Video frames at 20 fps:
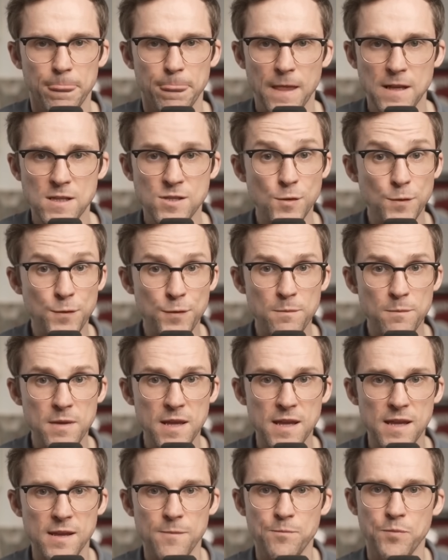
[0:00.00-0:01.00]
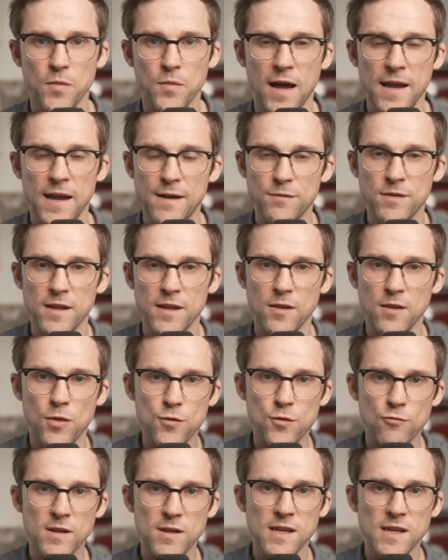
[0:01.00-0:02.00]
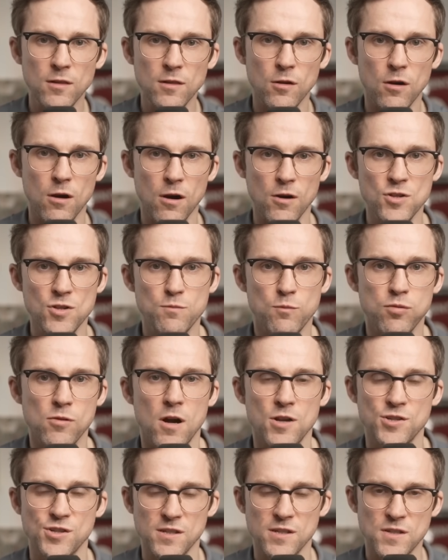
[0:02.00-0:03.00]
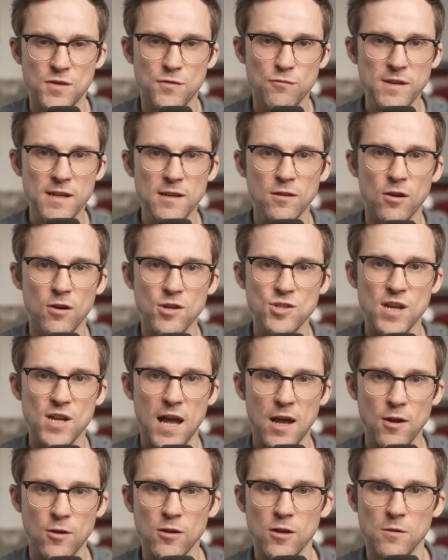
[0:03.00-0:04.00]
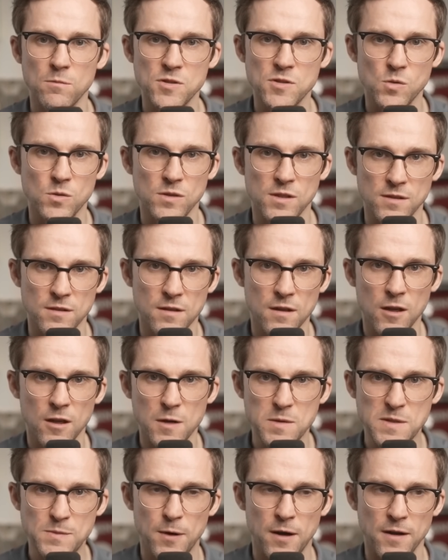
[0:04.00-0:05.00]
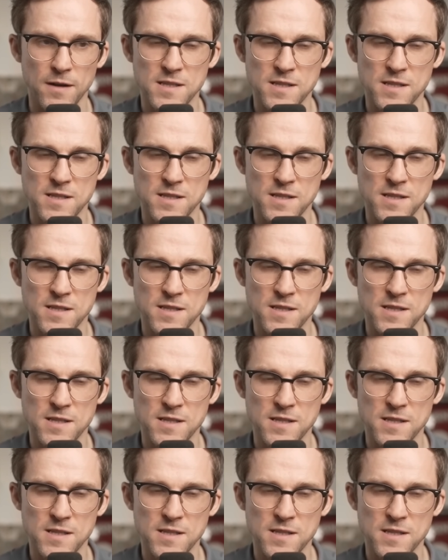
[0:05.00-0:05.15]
And so for me, I have like three large projects, three large outcomes within HubSpot.